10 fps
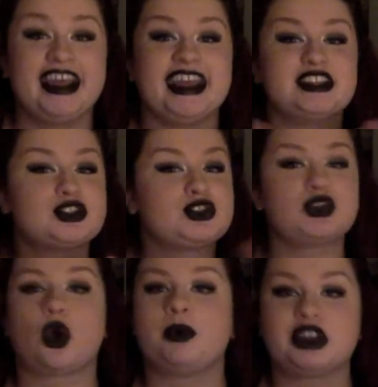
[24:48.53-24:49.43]
It's
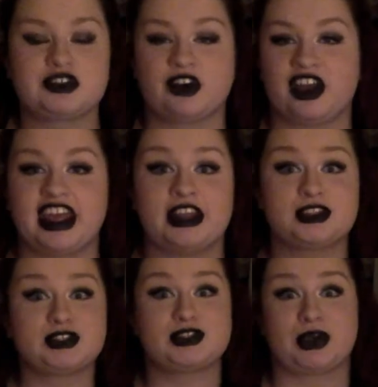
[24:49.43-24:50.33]
so much fun, and
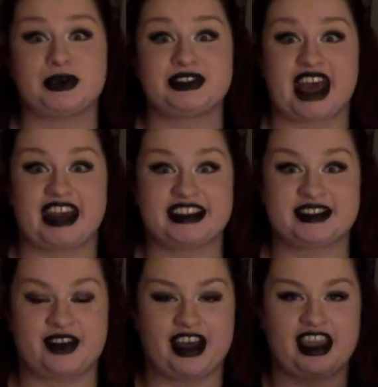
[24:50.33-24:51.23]
it's so
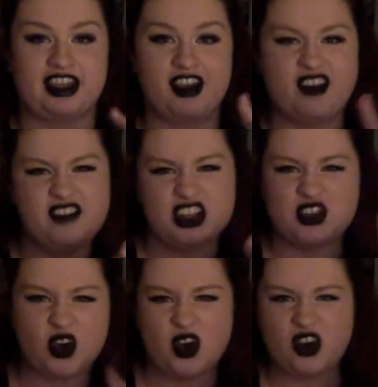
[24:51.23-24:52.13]
satisfying.
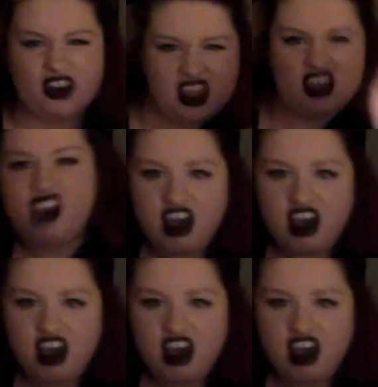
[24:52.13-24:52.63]
Victorious.